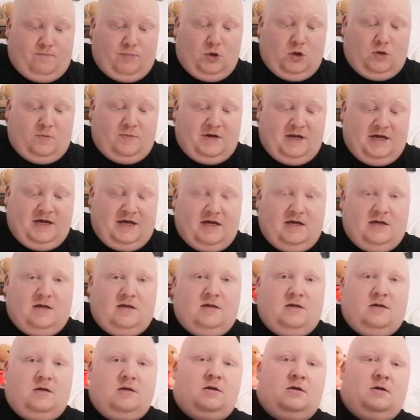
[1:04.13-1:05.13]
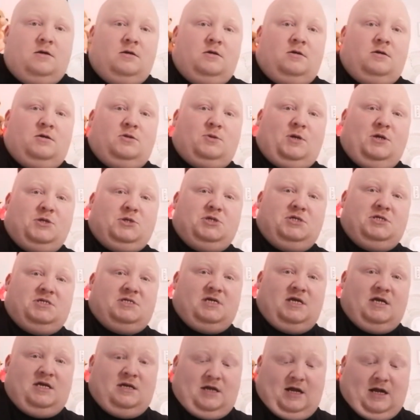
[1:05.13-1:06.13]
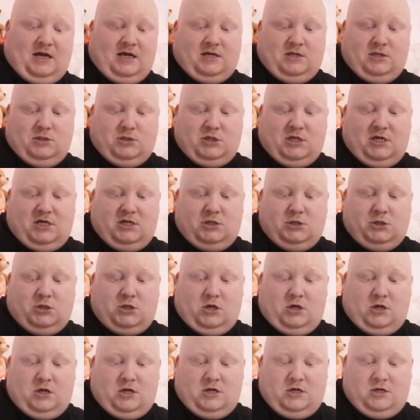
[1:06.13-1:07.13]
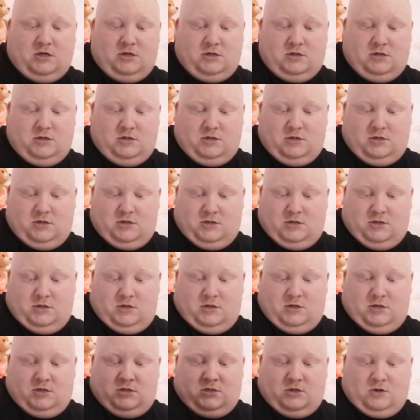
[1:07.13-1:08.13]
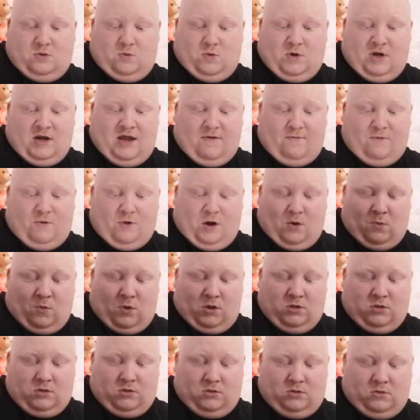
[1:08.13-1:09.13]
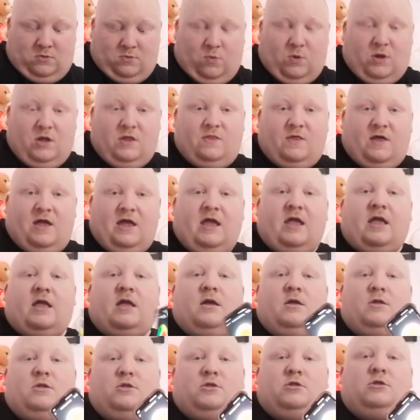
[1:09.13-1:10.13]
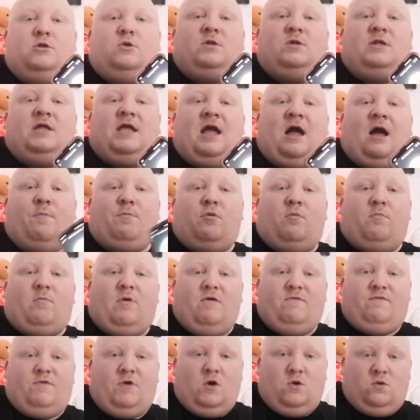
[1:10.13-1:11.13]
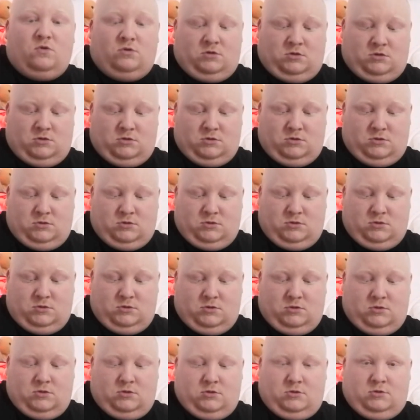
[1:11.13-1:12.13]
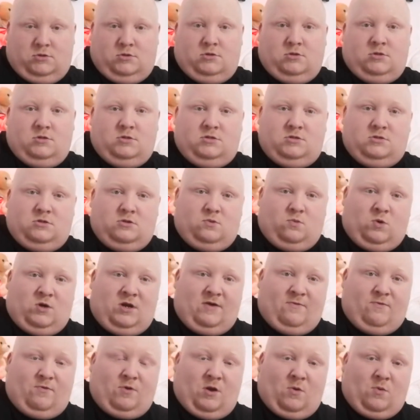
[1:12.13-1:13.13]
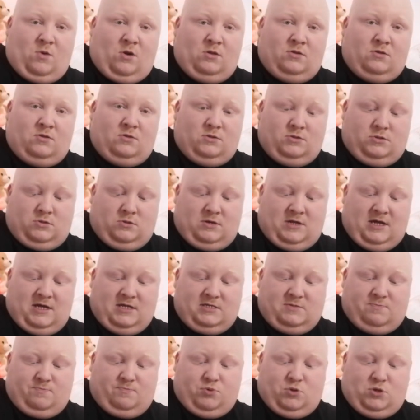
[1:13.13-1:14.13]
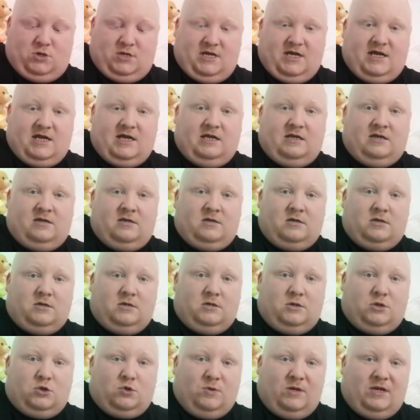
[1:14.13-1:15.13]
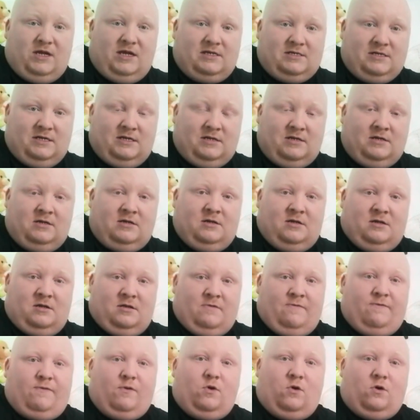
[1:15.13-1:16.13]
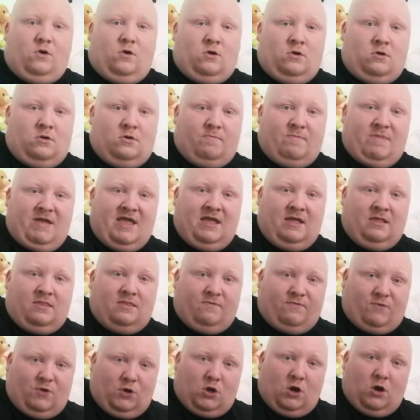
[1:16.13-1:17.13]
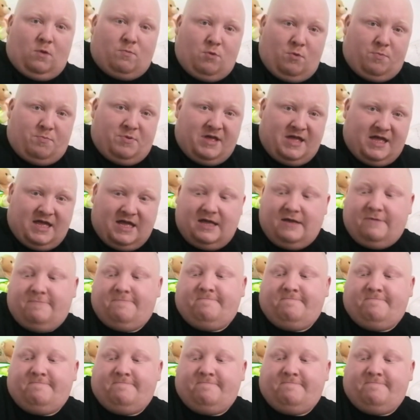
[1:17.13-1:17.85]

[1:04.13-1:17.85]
bulb in it. So as you see, I can change the colour to whatever I want with a doody app on my phone. To whatever I want. So let's put it in green. For me, the Funko Muppet,